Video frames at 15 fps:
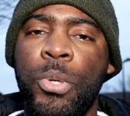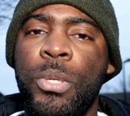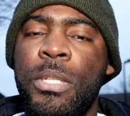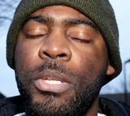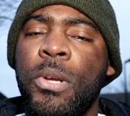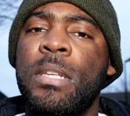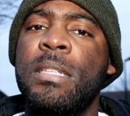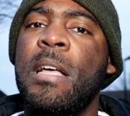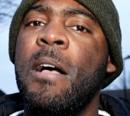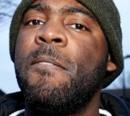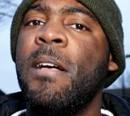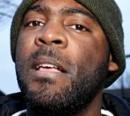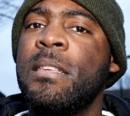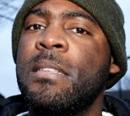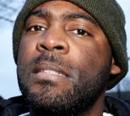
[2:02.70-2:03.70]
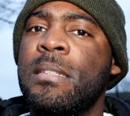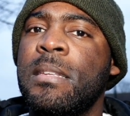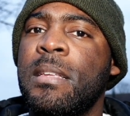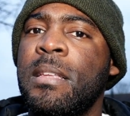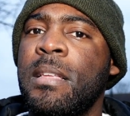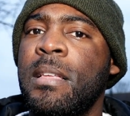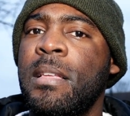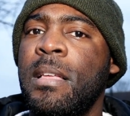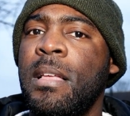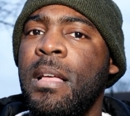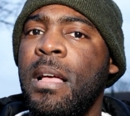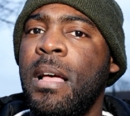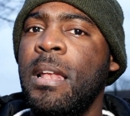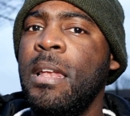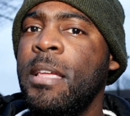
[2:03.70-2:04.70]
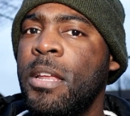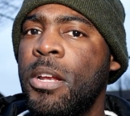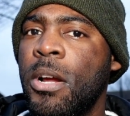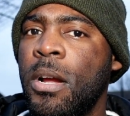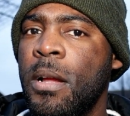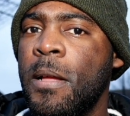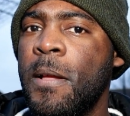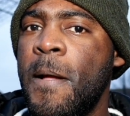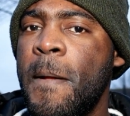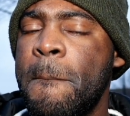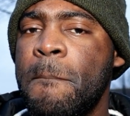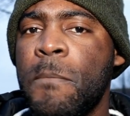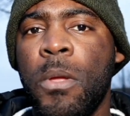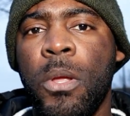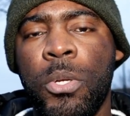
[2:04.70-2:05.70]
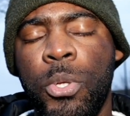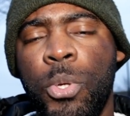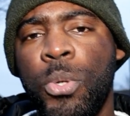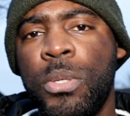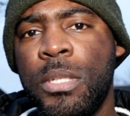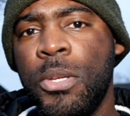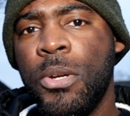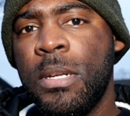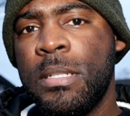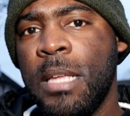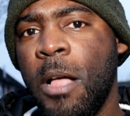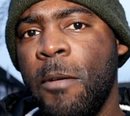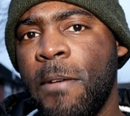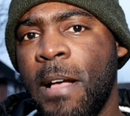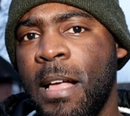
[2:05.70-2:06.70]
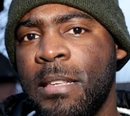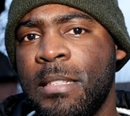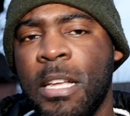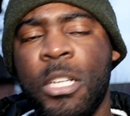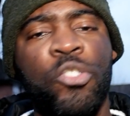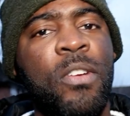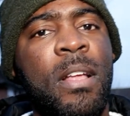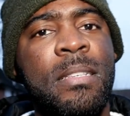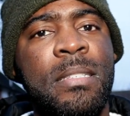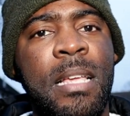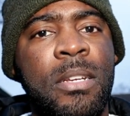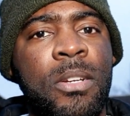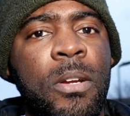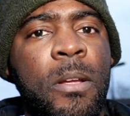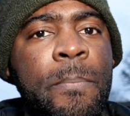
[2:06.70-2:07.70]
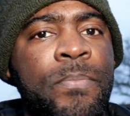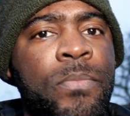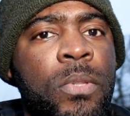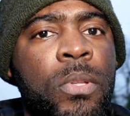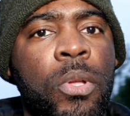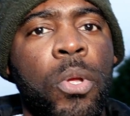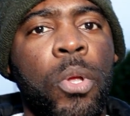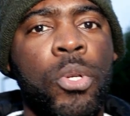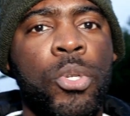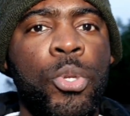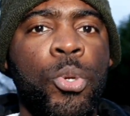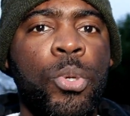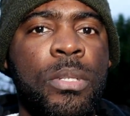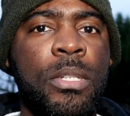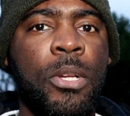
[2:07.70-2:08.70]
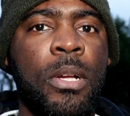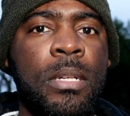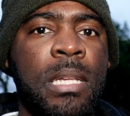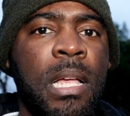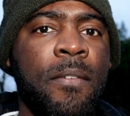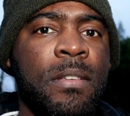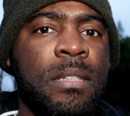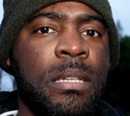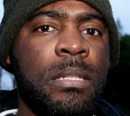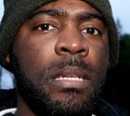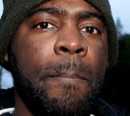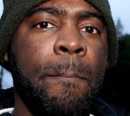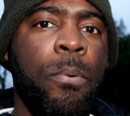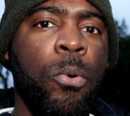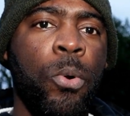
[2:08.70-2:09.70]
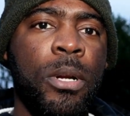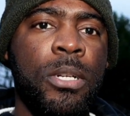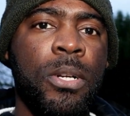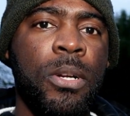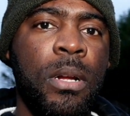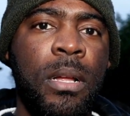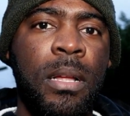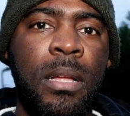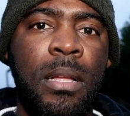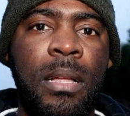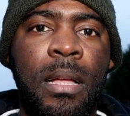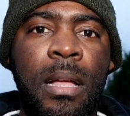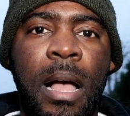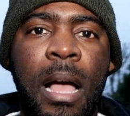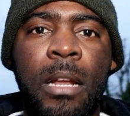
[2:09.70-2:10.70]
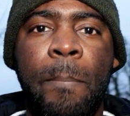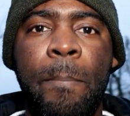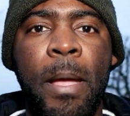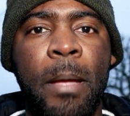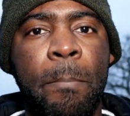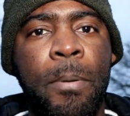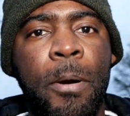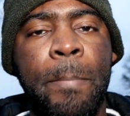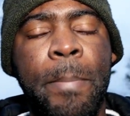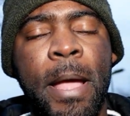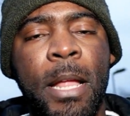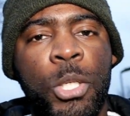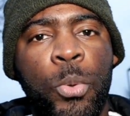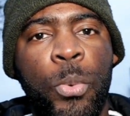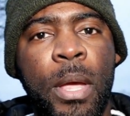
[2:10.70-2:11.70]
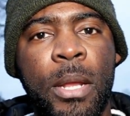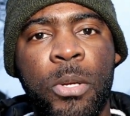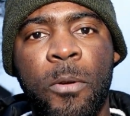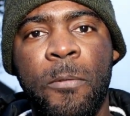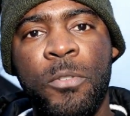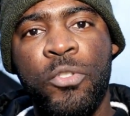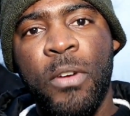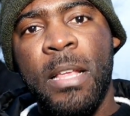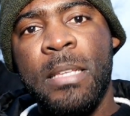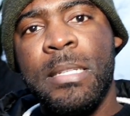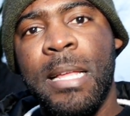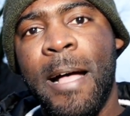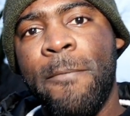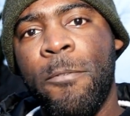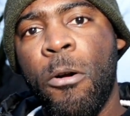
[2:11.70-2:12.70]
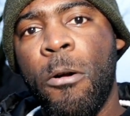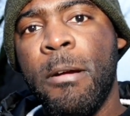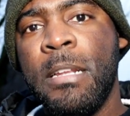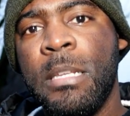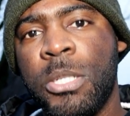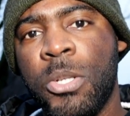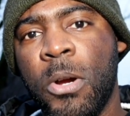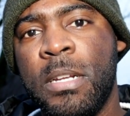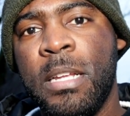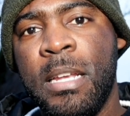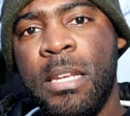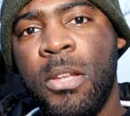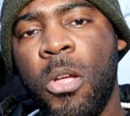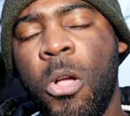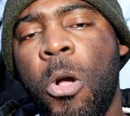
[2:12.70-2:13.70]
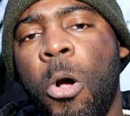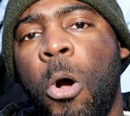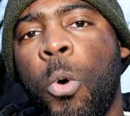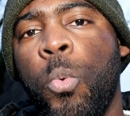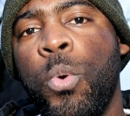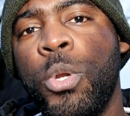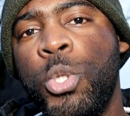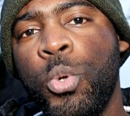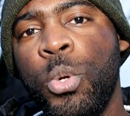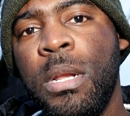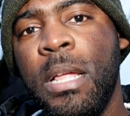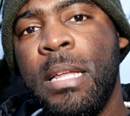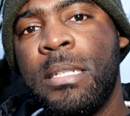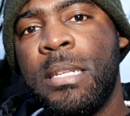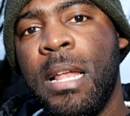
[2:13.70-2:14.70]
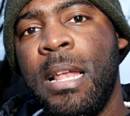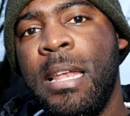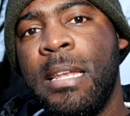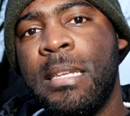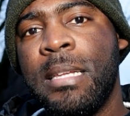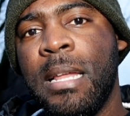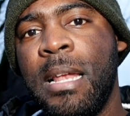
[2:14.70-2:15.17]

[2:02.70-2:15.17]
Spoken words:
you see yourself as a leader? Do you see yourself as a trendsetter? Do you see yourself as a supporter and a perpetuator of trends that have already started? Or would you like to